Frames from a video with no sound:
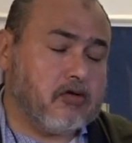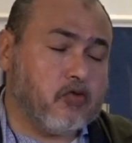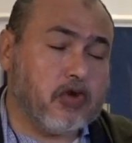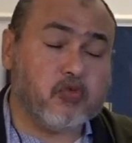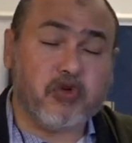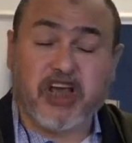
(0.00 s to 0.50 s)

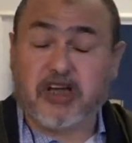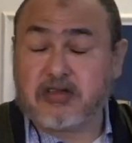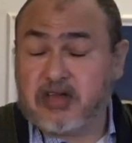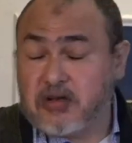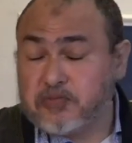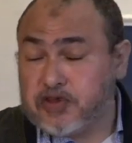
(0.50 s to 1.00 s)
when we
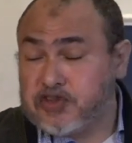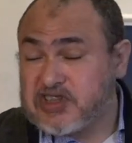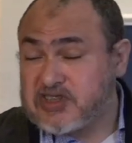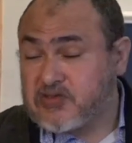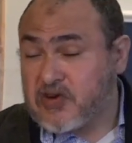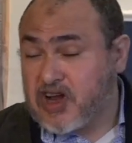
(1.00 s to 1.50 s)
attempt to
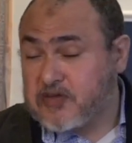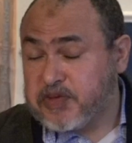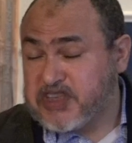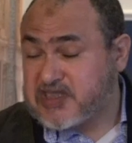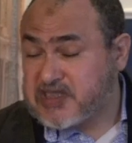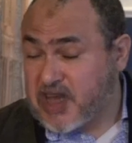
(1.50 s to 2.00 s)
describe
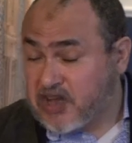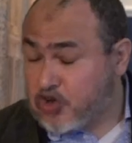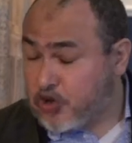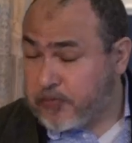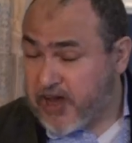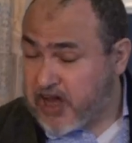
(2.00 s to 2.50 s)
a
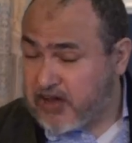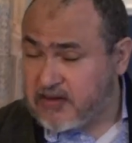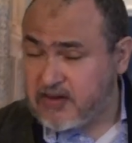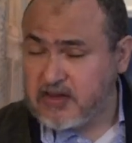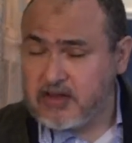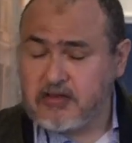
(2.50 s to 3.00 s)
psychopath,